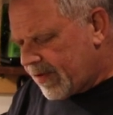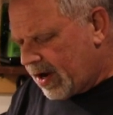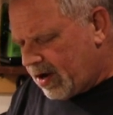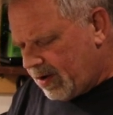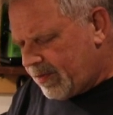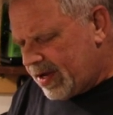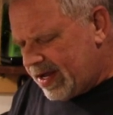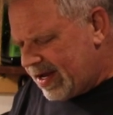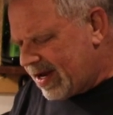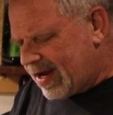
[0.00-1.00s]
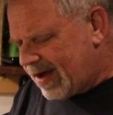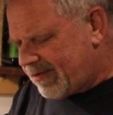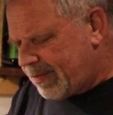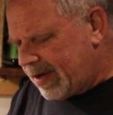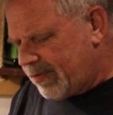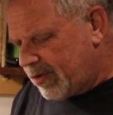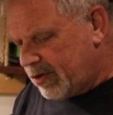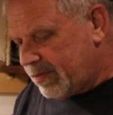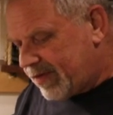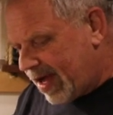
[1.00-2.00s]
or it doesn't have to be
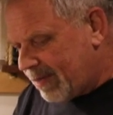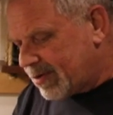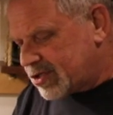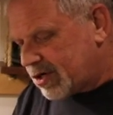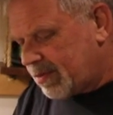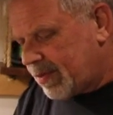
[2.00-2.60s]
room temperature,